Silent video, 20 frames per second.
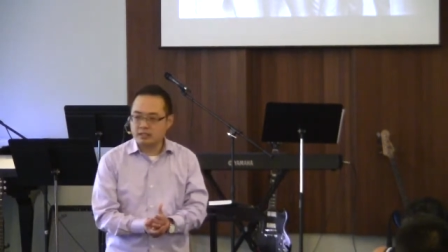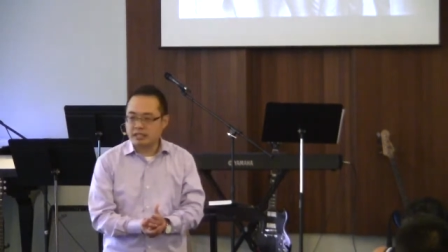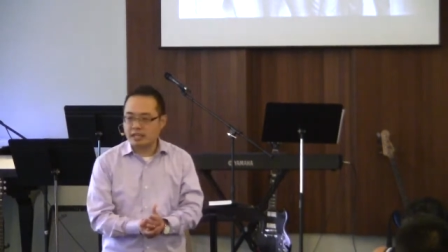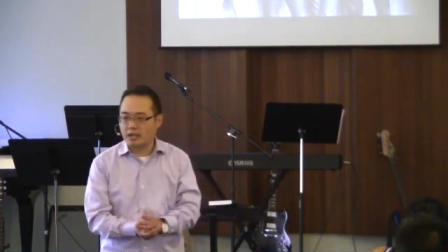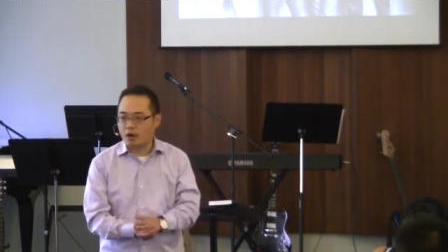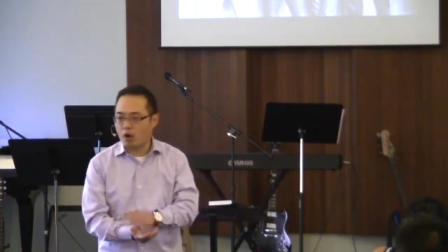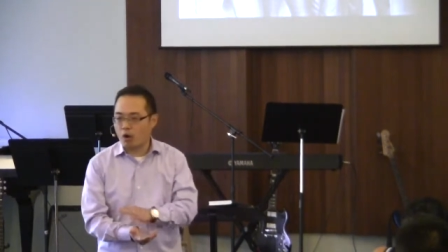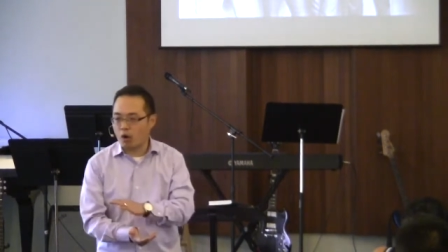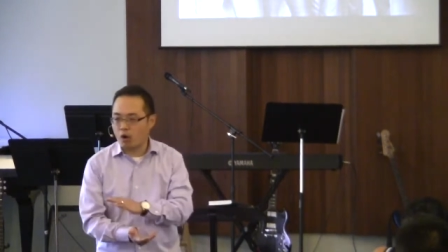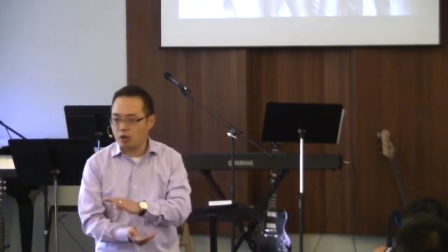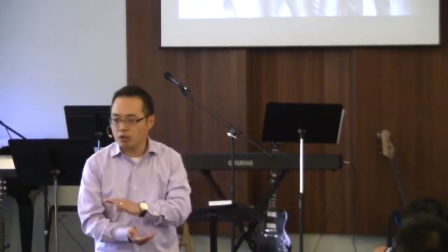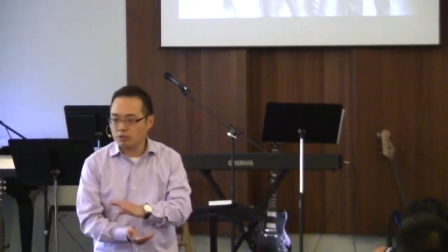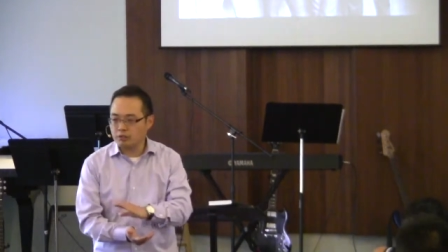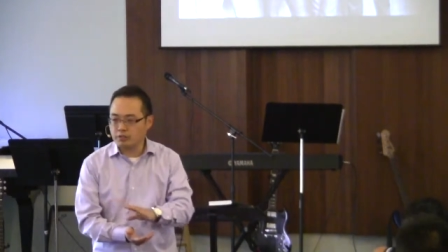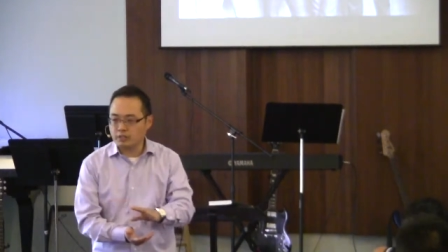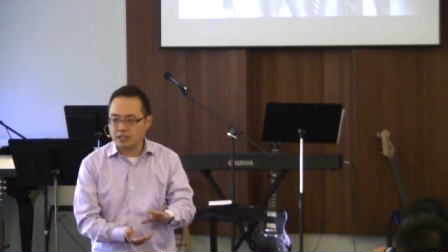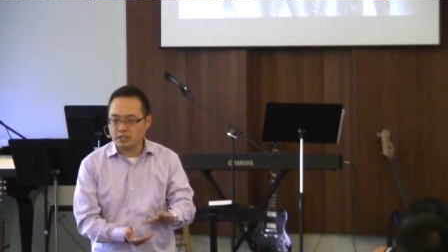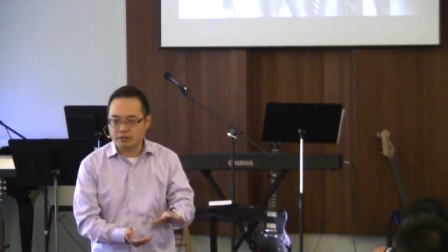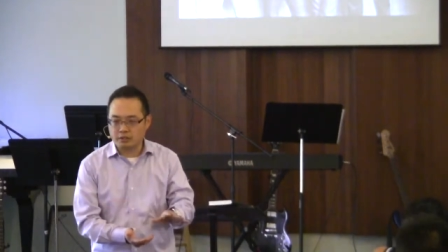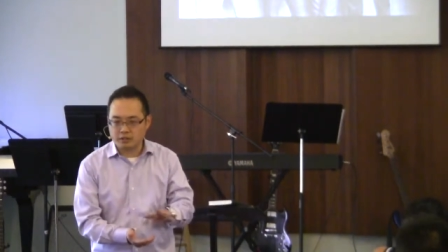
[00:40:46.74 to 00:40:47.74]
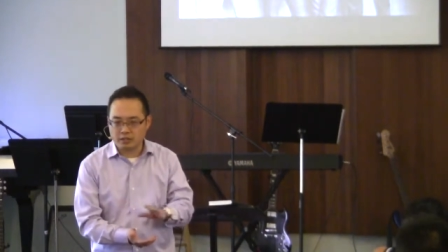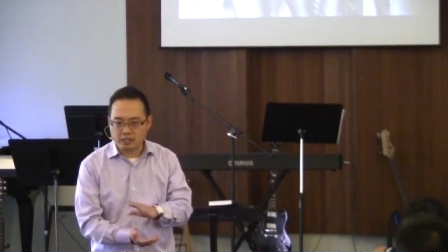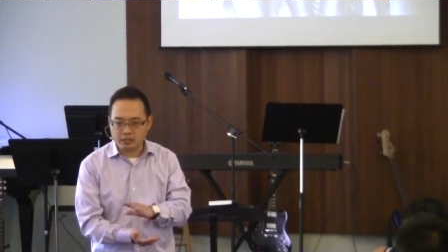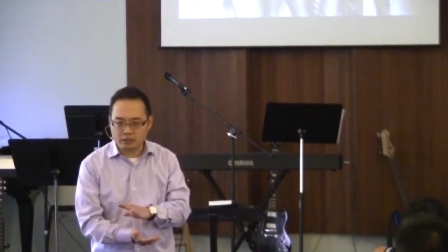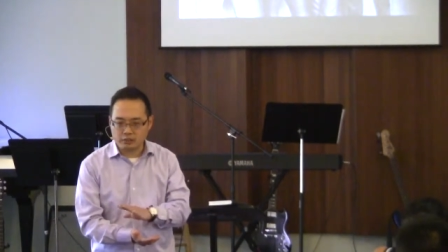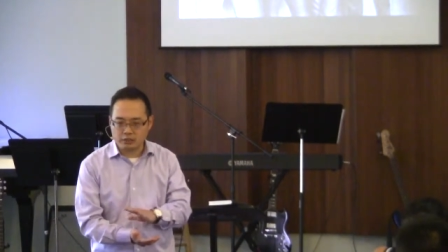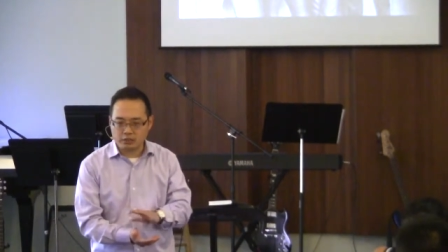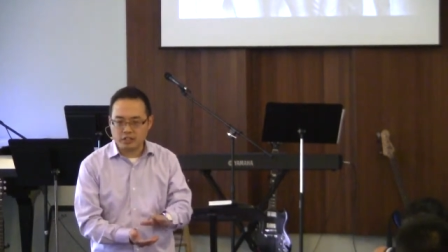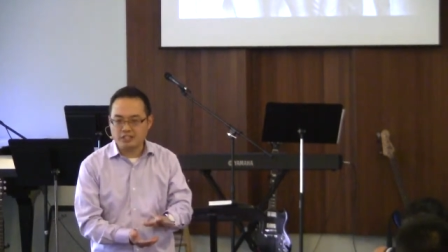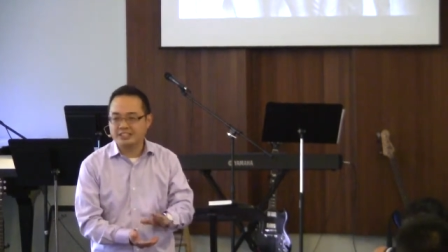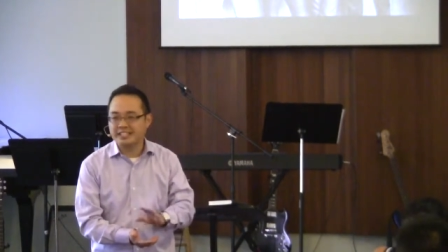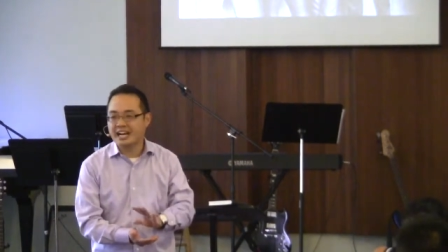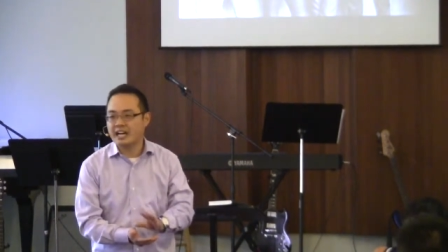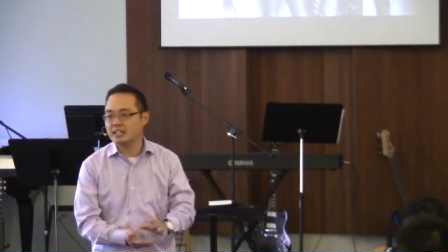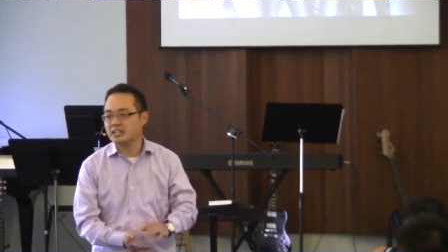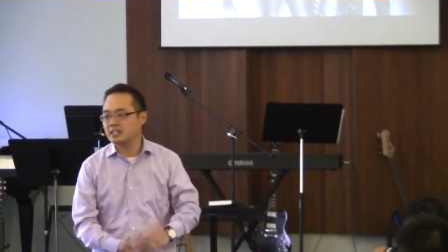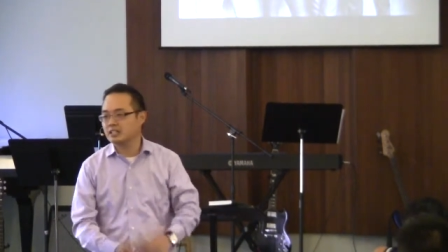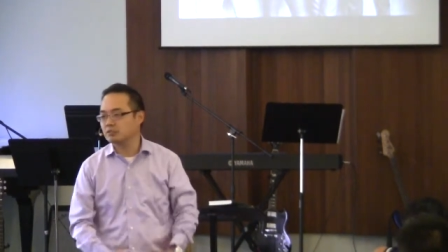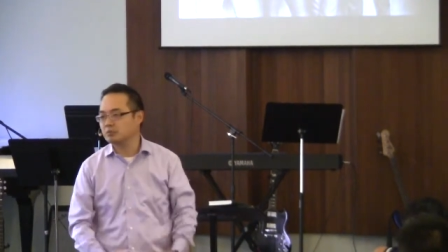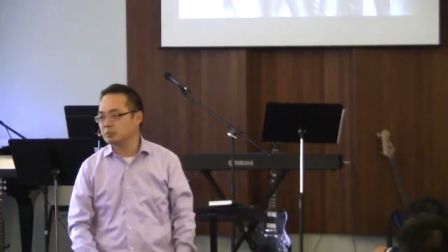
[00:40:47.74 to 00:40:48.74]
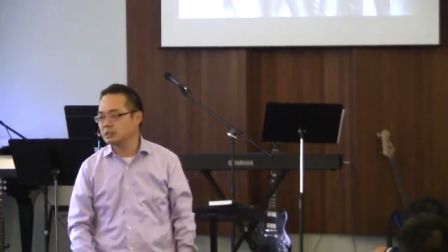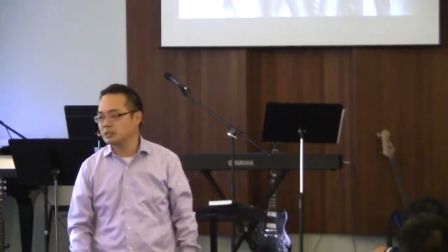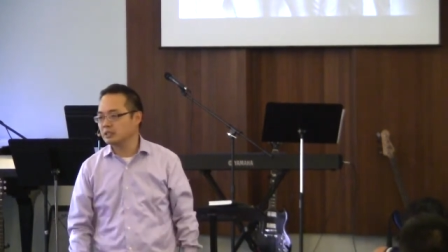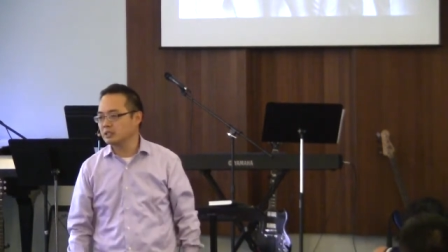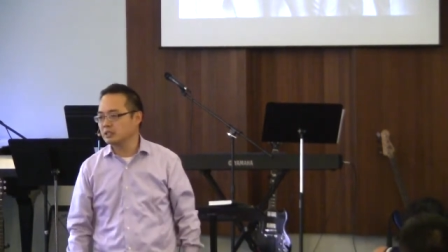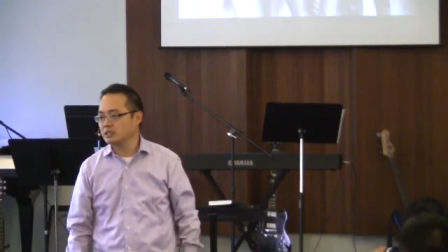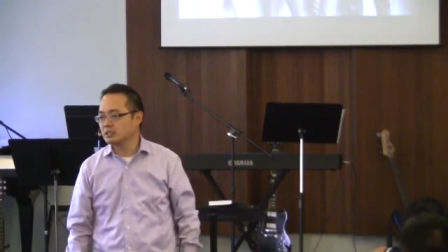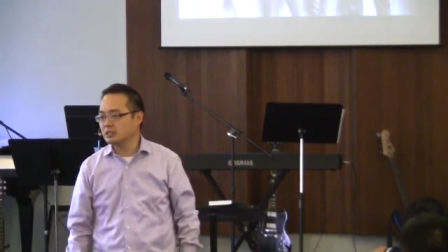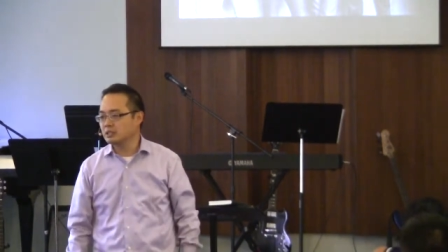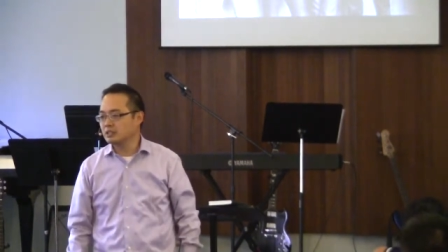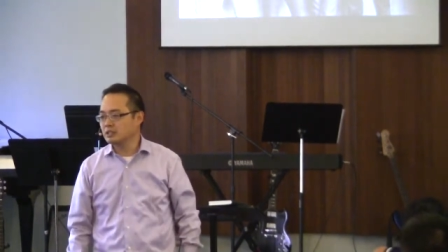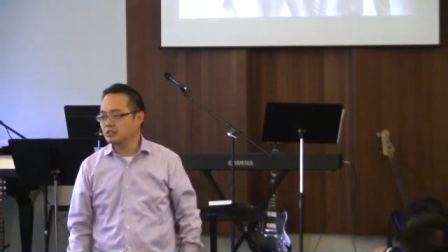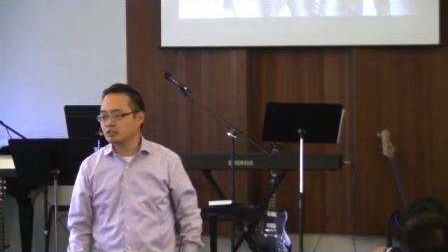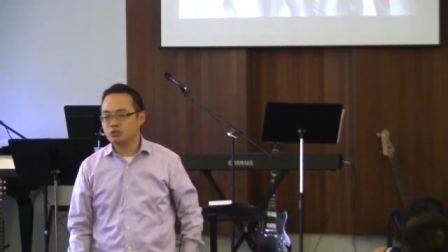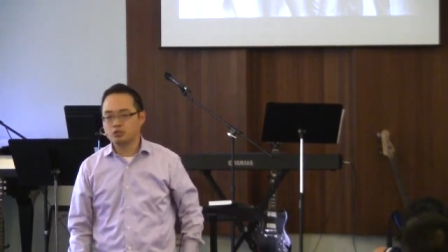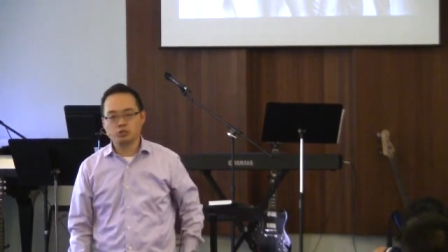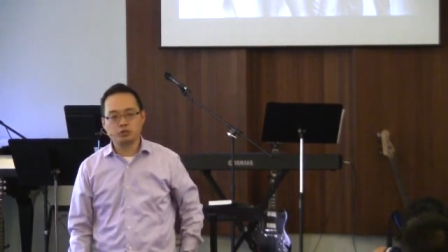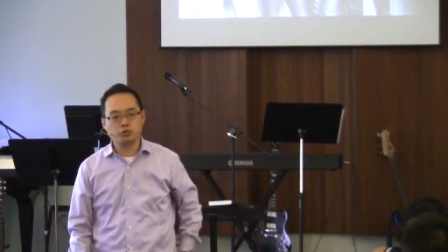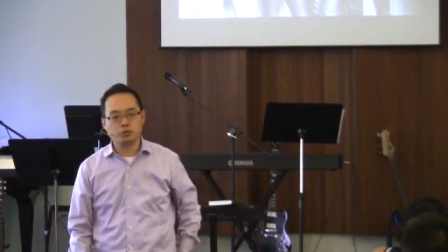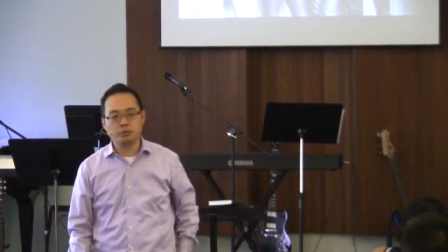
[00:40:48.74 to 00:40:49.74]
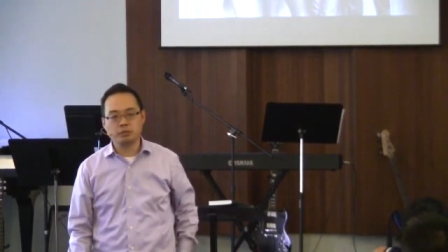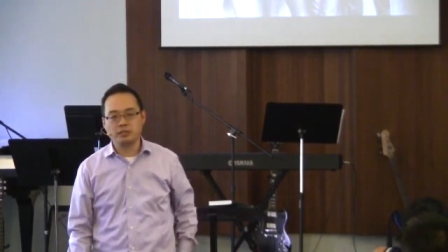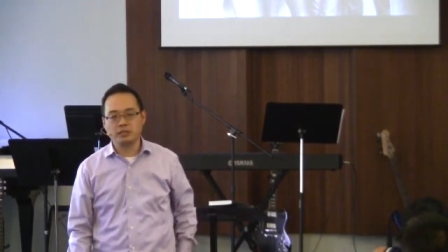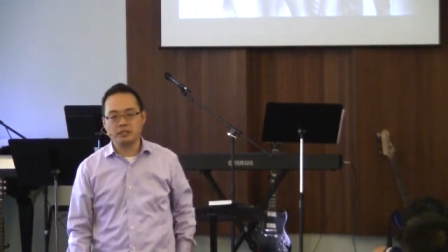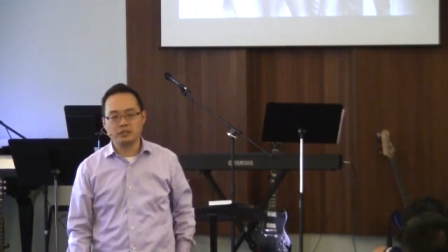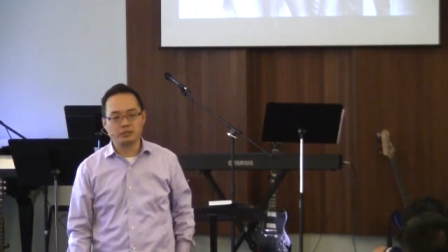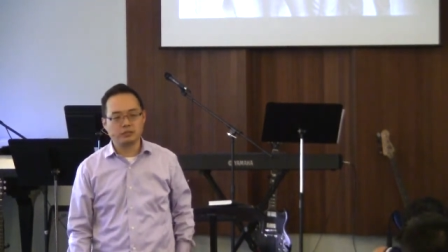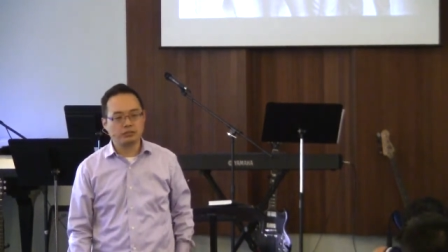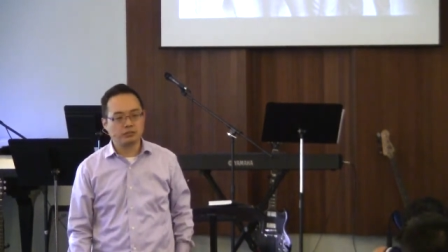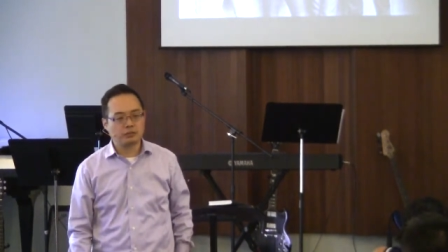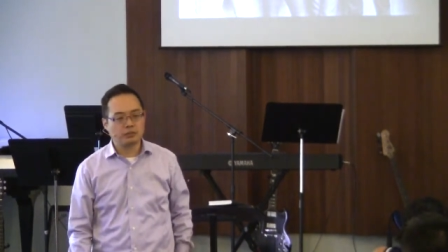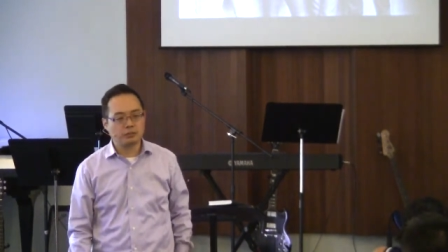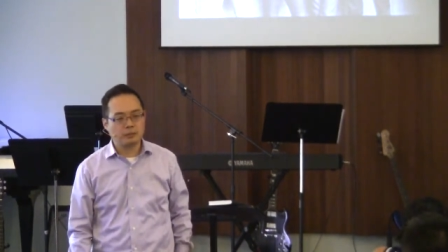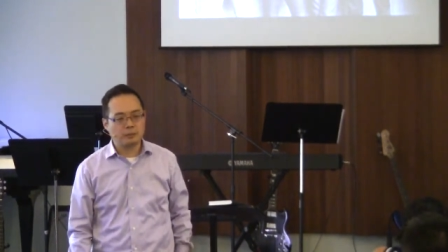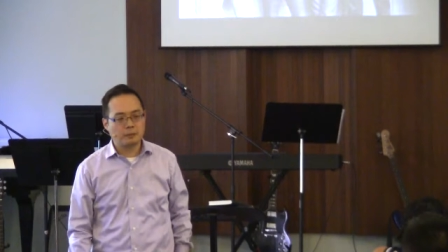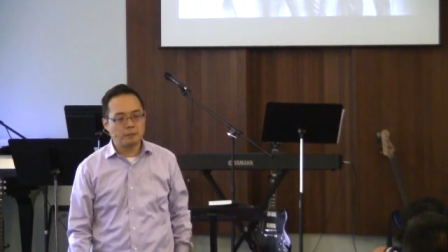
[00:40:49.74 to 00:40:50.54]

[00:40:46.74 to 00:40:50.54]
that all of the other things could not give me. It's true peace.